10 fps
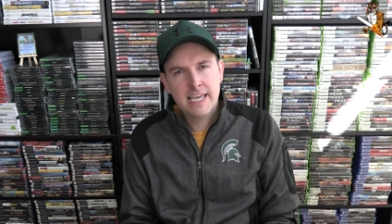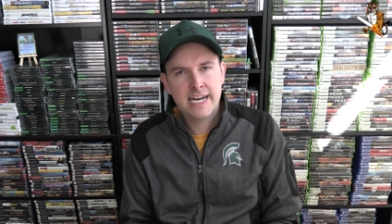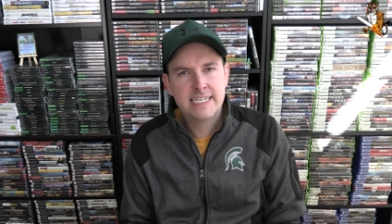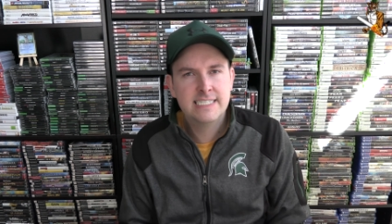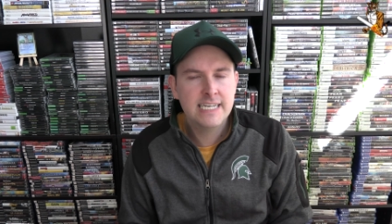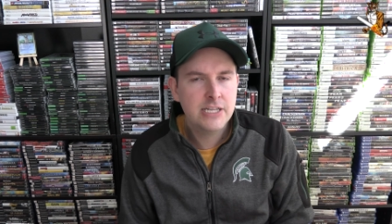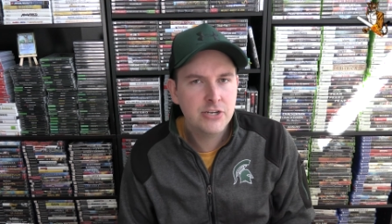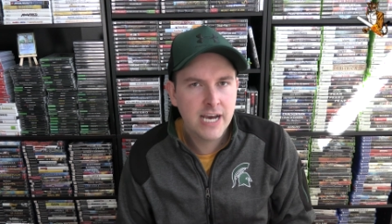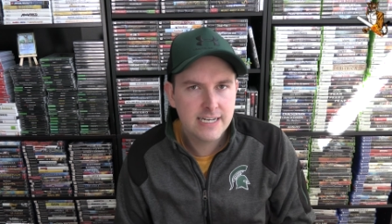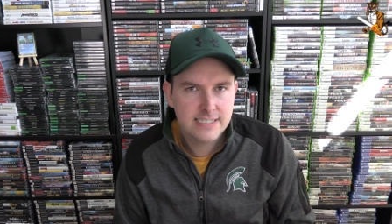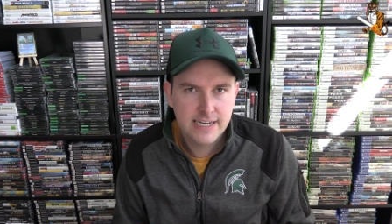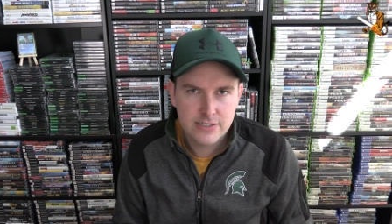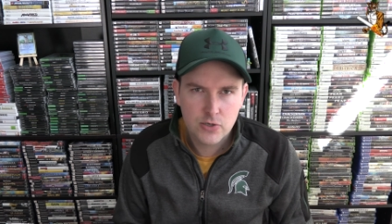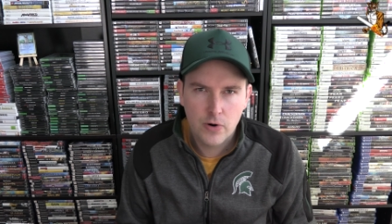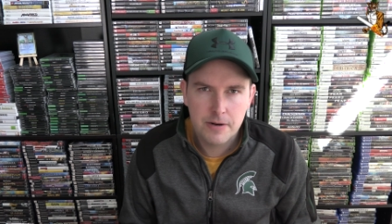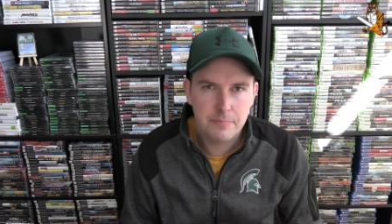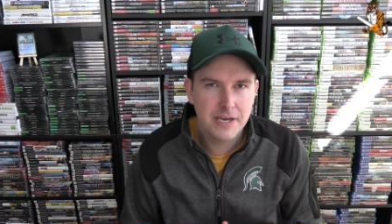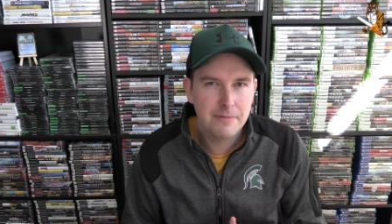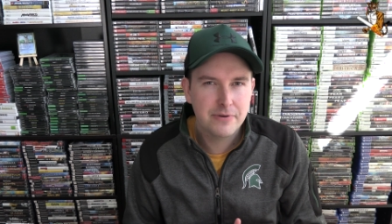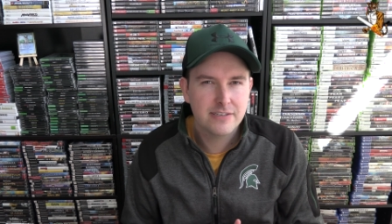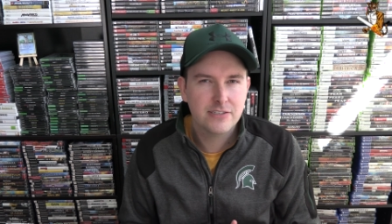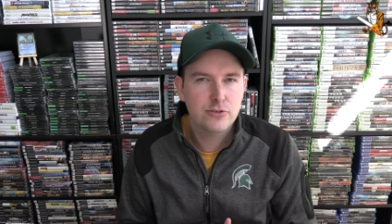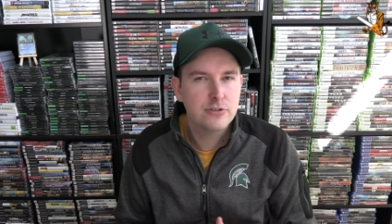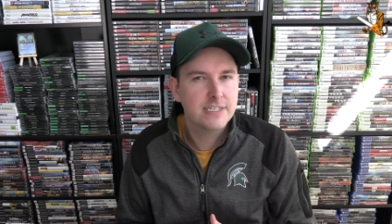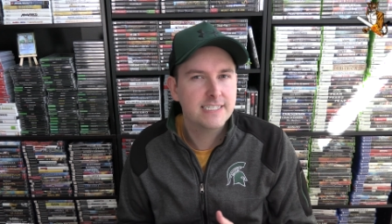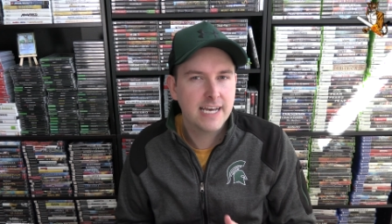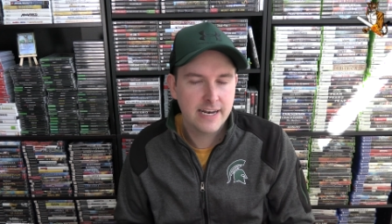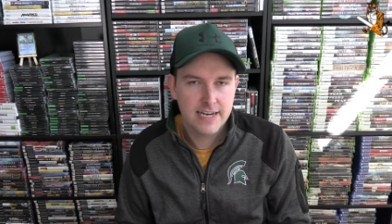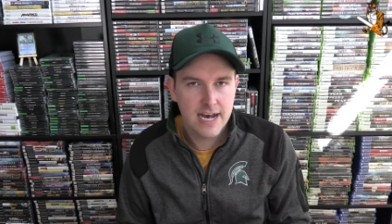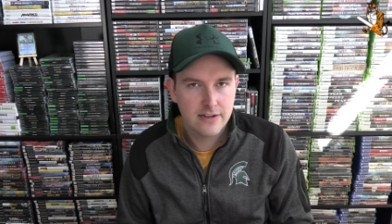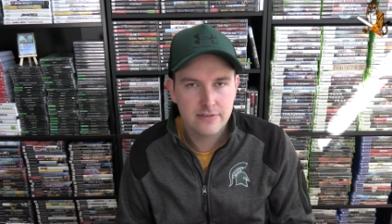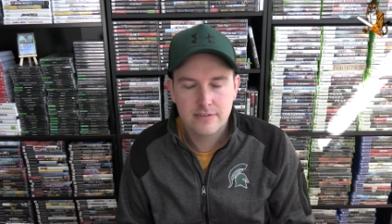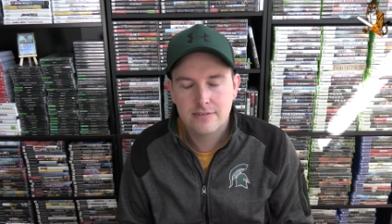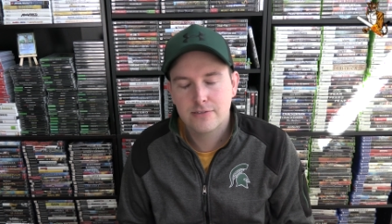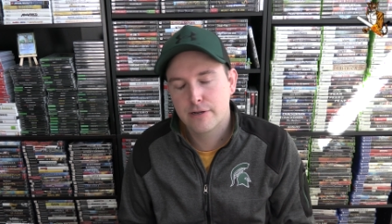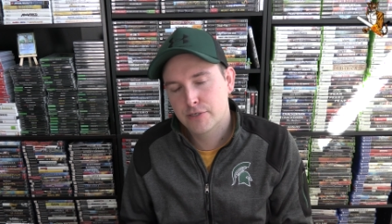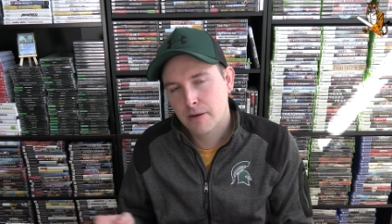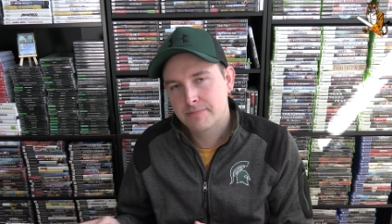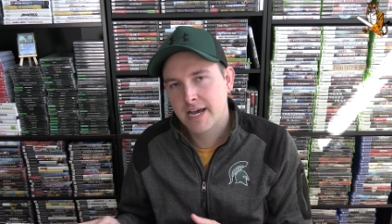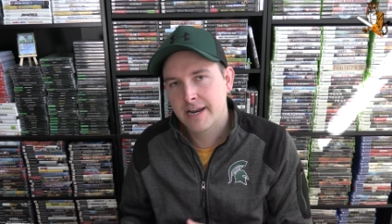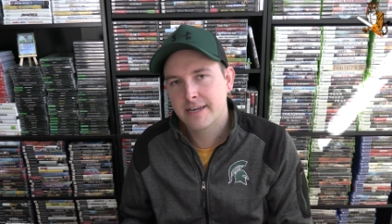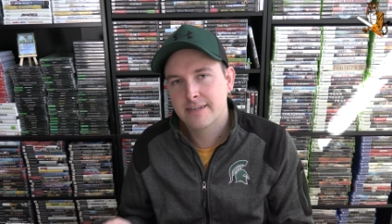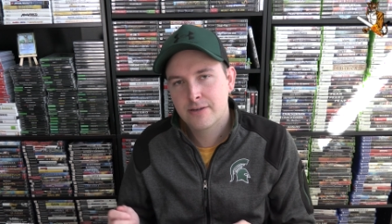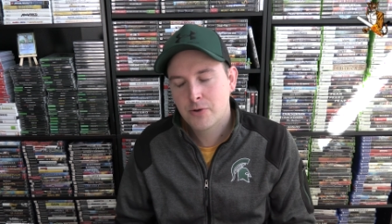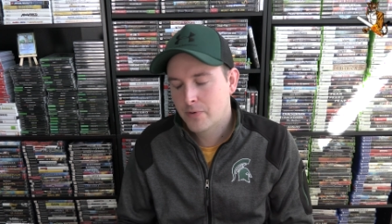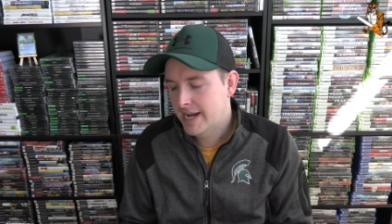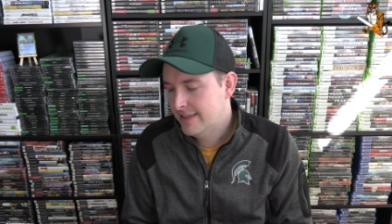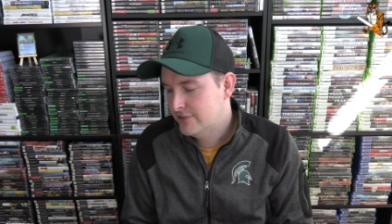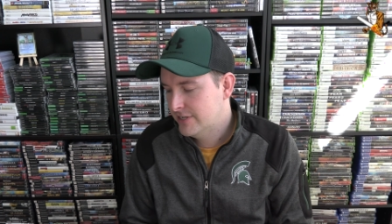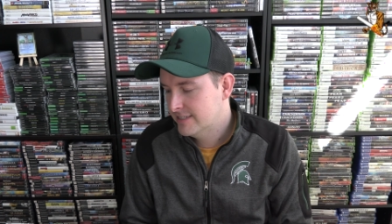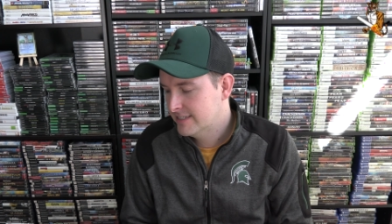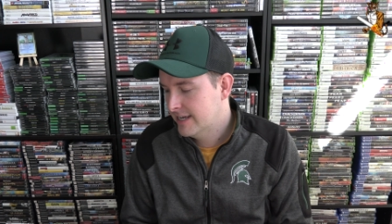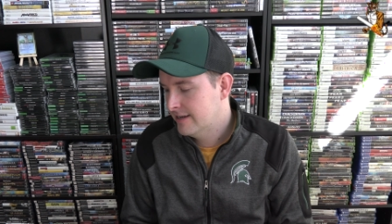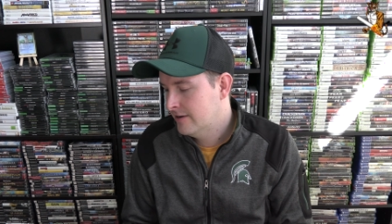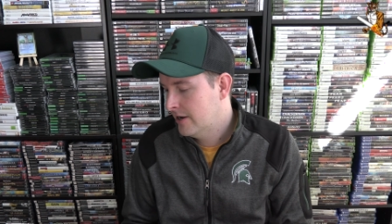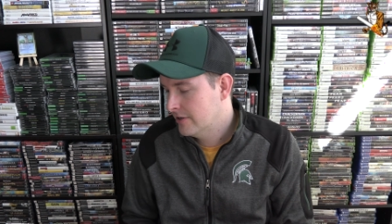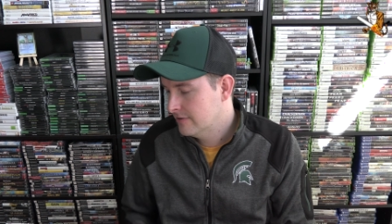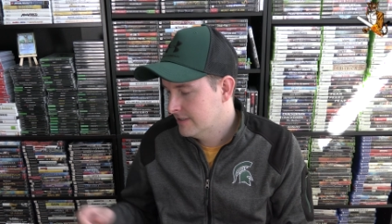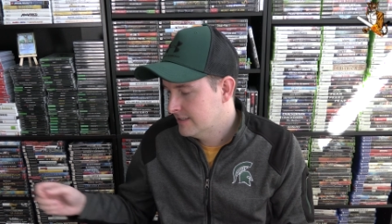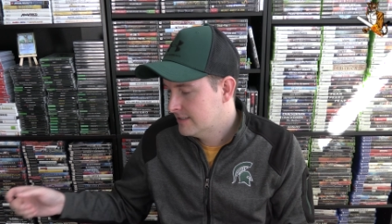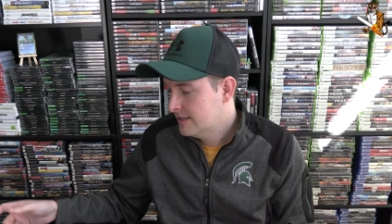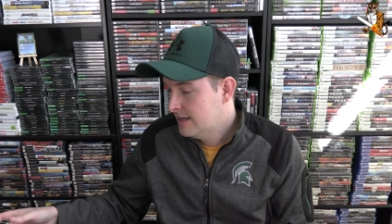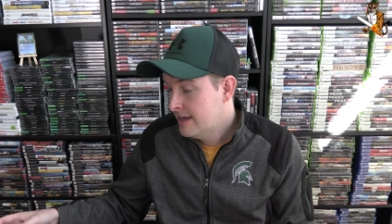And I see it in the United States quite a bit, but it's usually $10. So I jumped on it when I had the chance to get it in Ireland.